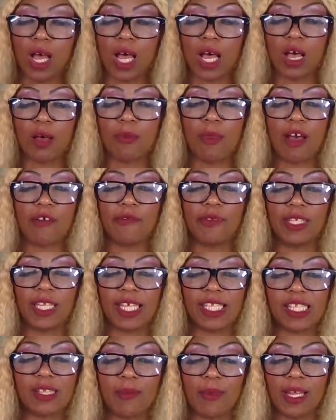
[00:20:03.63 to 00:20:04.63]
um, I feel
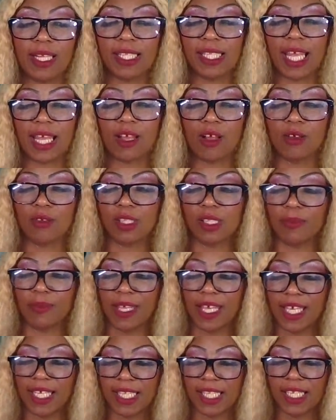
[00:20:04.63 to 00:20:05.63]
like somebody's like on some
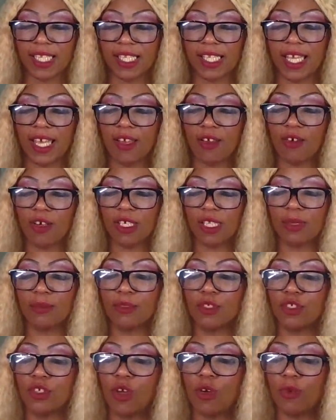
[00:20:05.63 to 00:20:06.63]
kiss and tell or some
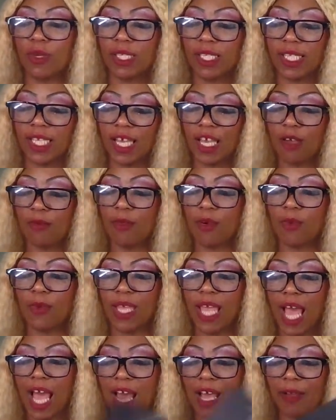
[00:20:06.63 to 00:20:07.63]
show and tell, but we
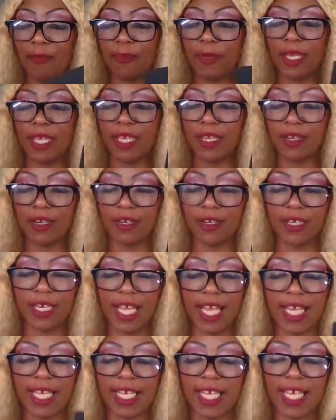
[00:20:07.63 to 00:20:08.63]
got appeared
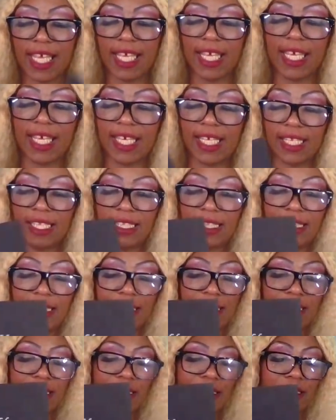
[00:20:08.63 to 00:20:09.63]
and
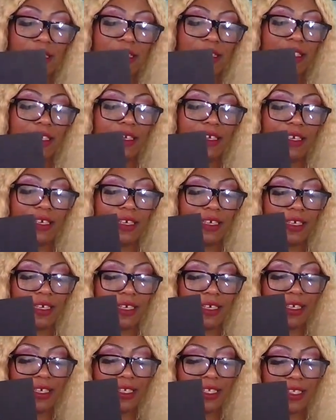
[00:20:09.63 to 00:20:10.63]
kiss.
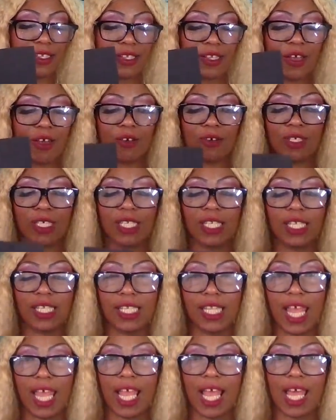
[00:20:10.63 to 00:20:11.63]
So this
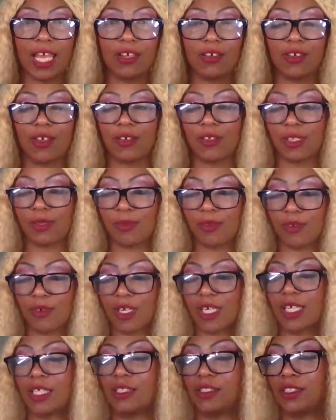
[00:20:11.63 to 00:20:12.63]
is like, I don't know, some
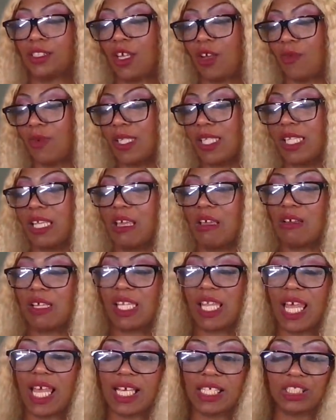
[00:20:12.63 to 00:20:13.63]
sort of show and tell
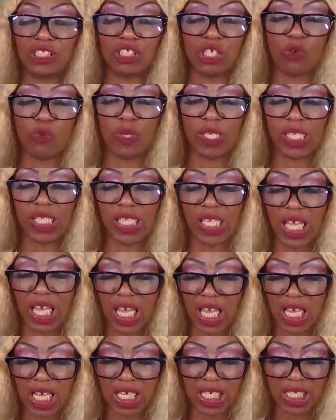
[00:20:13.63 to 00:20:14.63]
class, show and
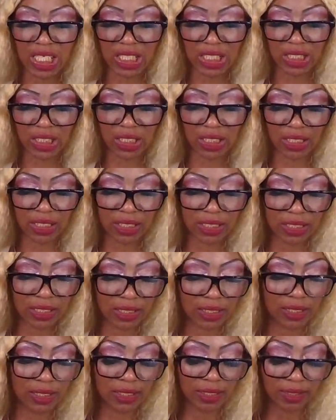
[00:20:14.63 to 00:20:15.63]

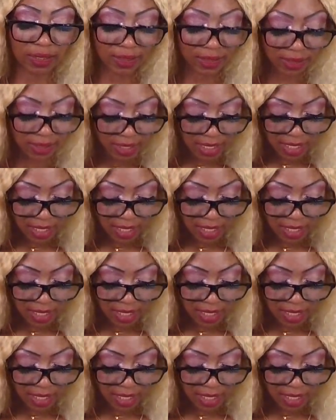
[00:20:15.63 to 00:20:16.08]
tell.